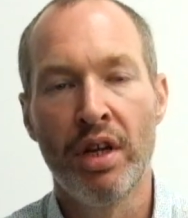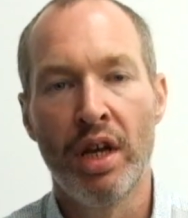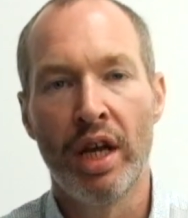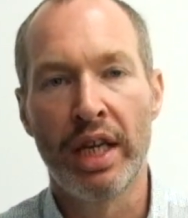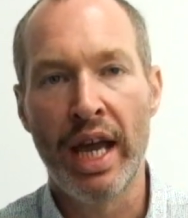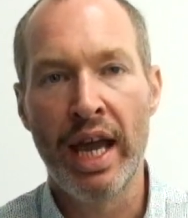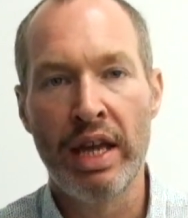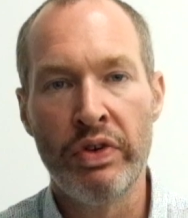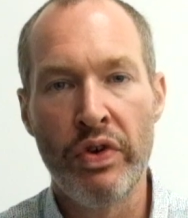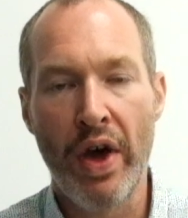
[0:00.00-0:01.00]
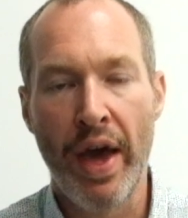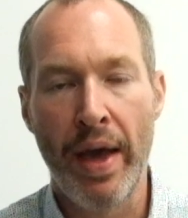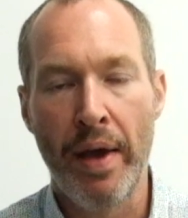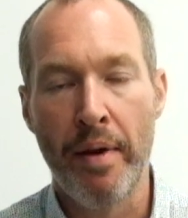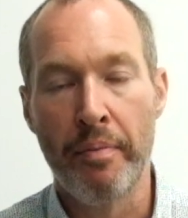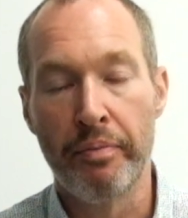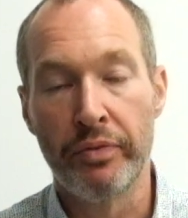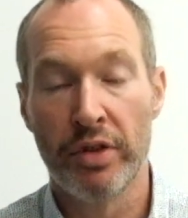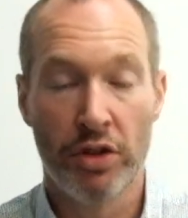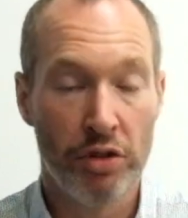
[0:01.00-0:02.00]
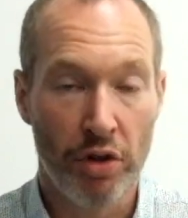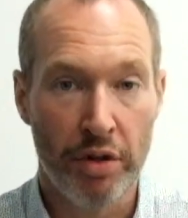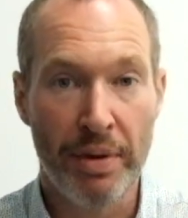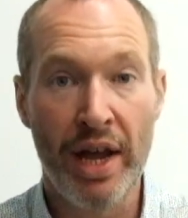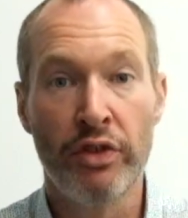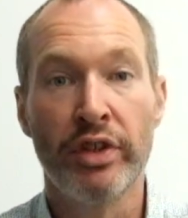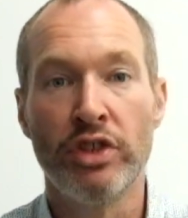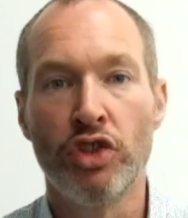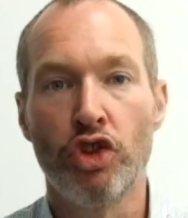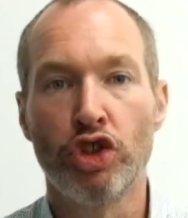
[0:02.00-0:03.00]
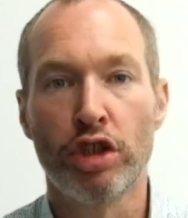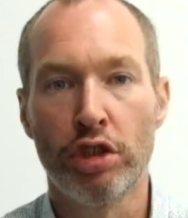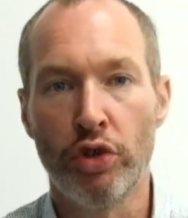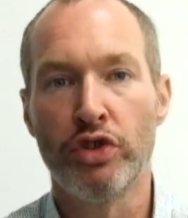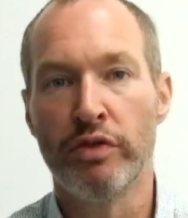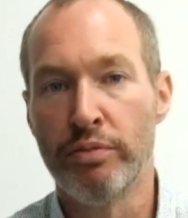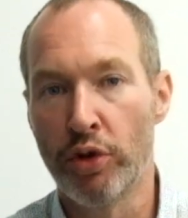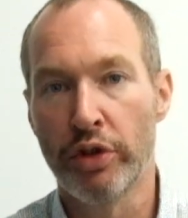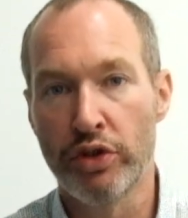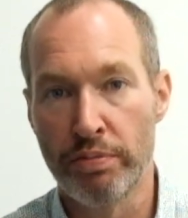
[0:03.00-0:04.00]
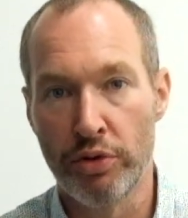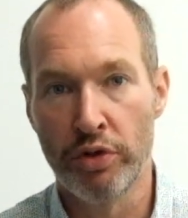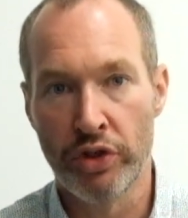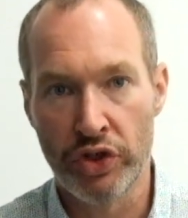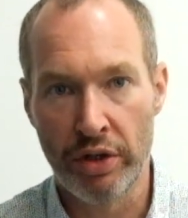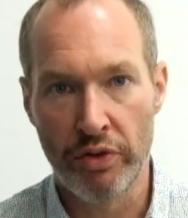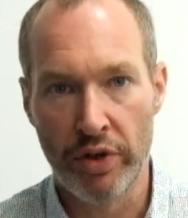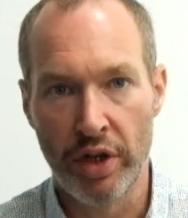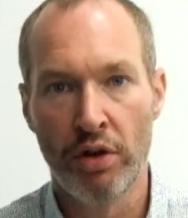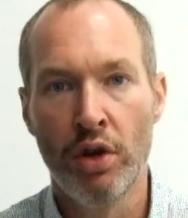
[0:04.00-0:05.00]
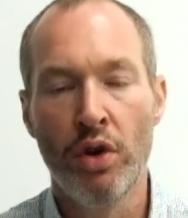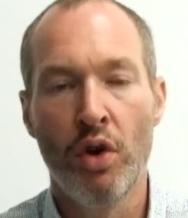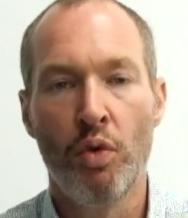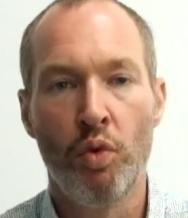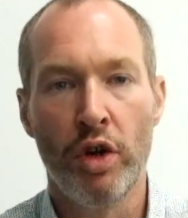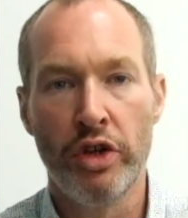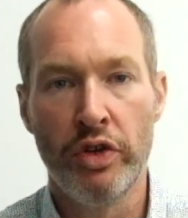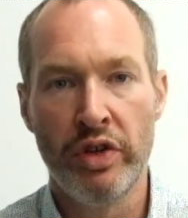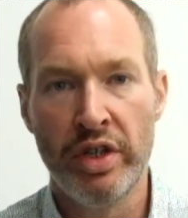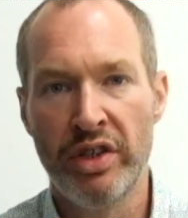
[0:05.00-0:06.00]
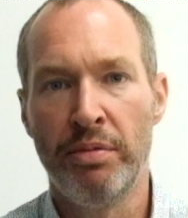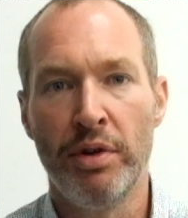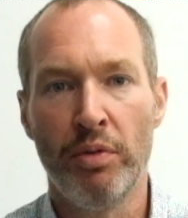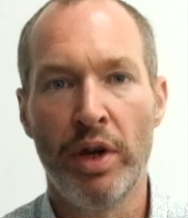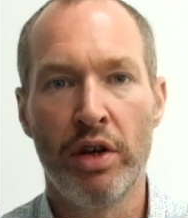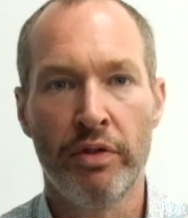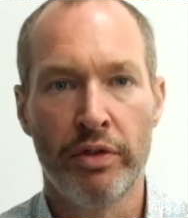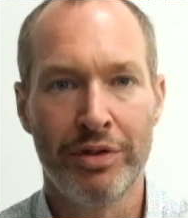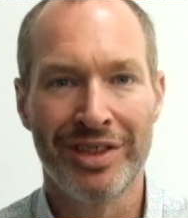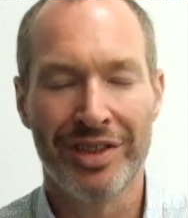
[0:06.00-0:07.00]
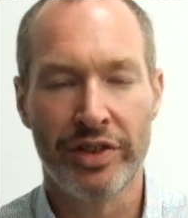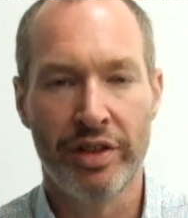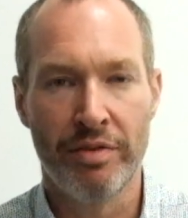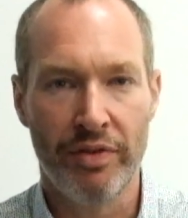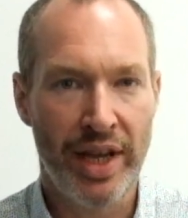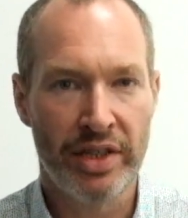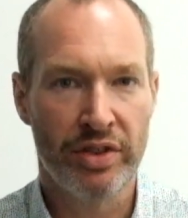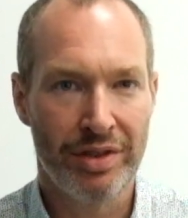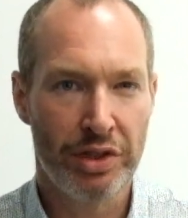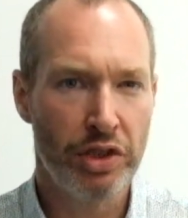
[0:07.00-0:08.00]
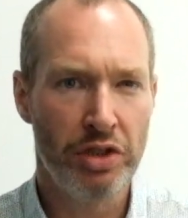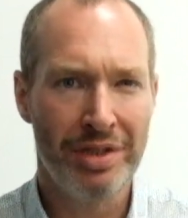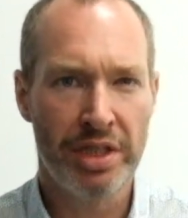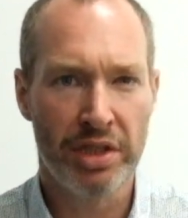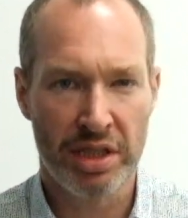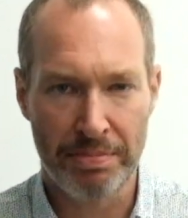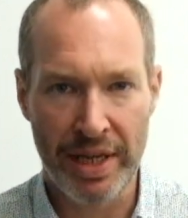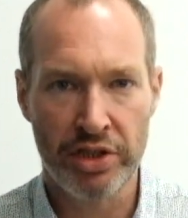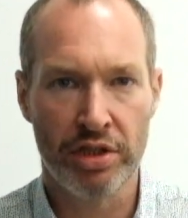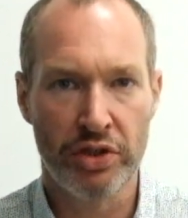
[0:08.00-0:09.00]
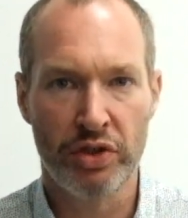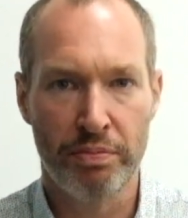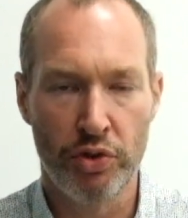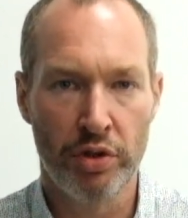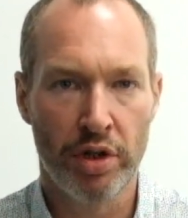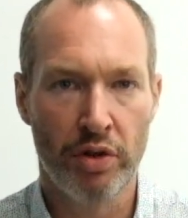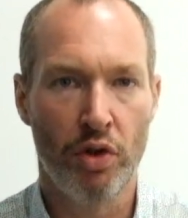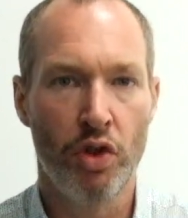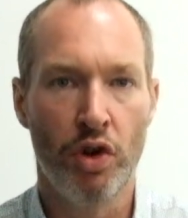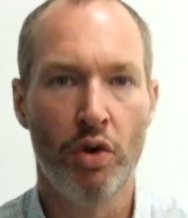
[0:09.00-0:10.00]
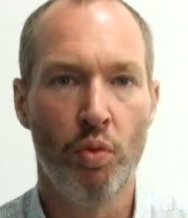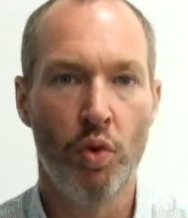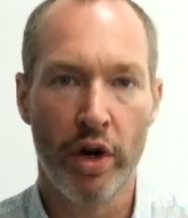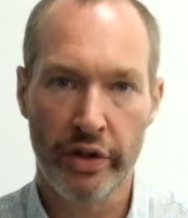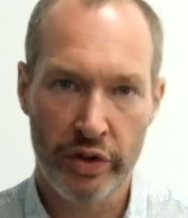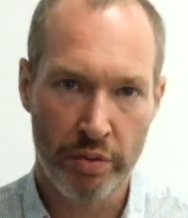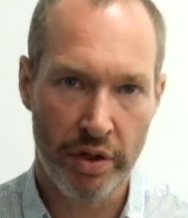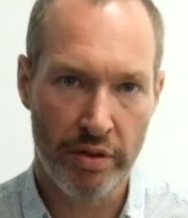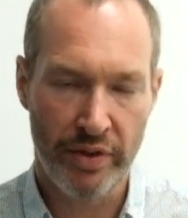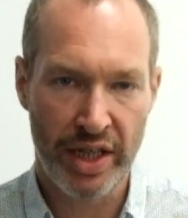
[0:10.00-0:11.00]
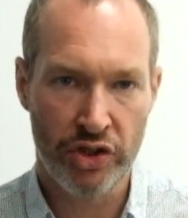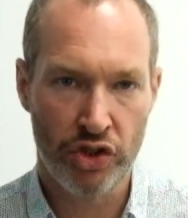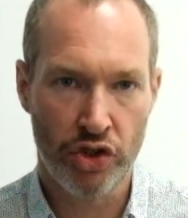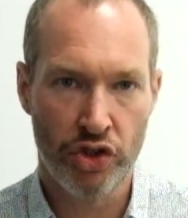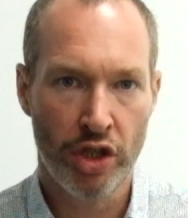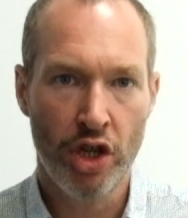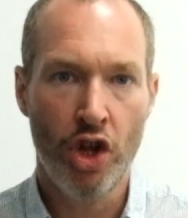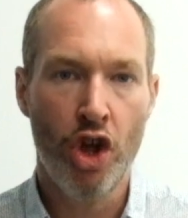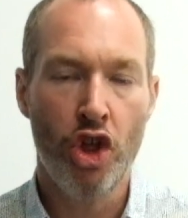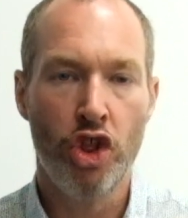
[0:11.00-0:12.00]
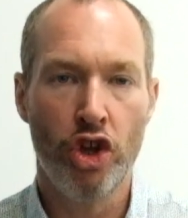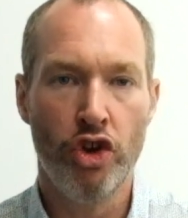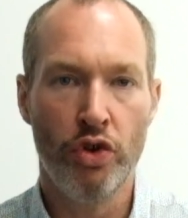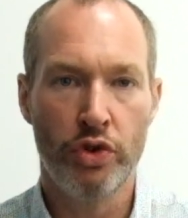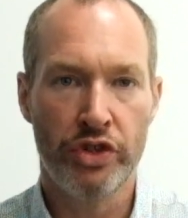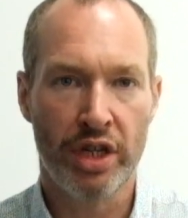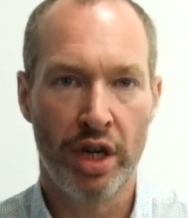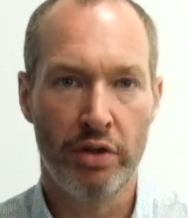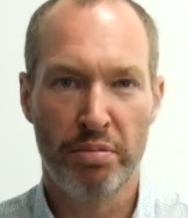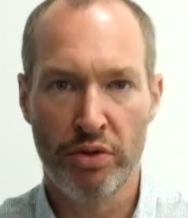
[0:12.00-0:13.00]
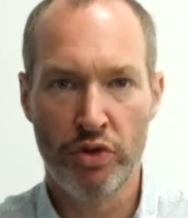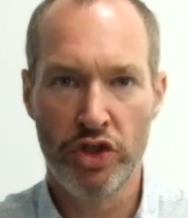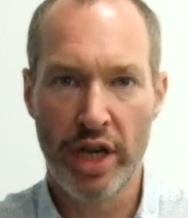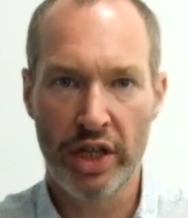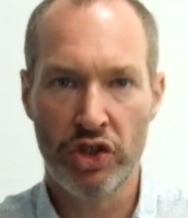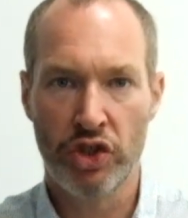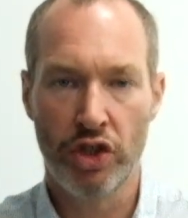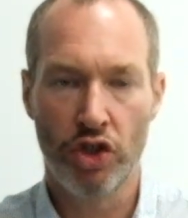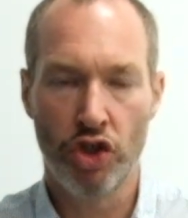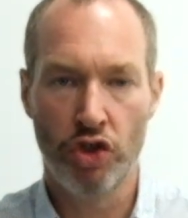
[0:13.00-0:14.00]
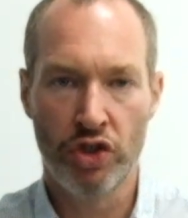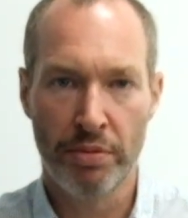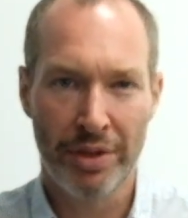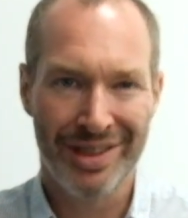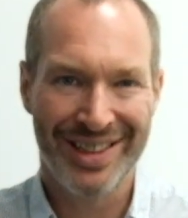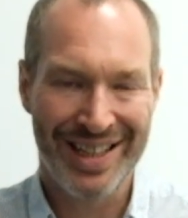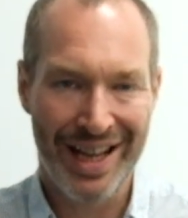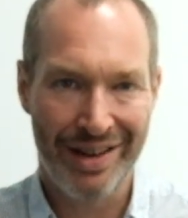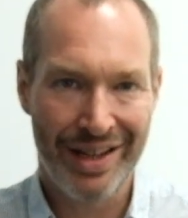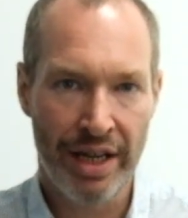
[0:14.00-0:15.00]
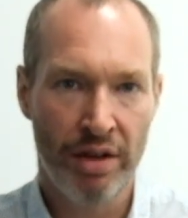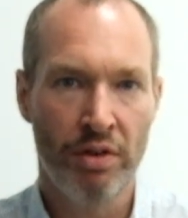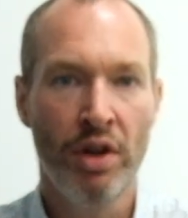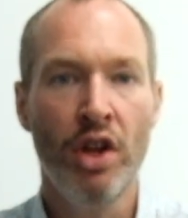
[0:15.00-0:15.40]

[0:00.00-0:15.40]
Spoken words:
Again, the good or the bad thing is there's lots of mortgage brokers out there. What you need to be aware of those as an investor is that you need a specialist broker that works with investors, that knows the kind of projects that you typically carry out,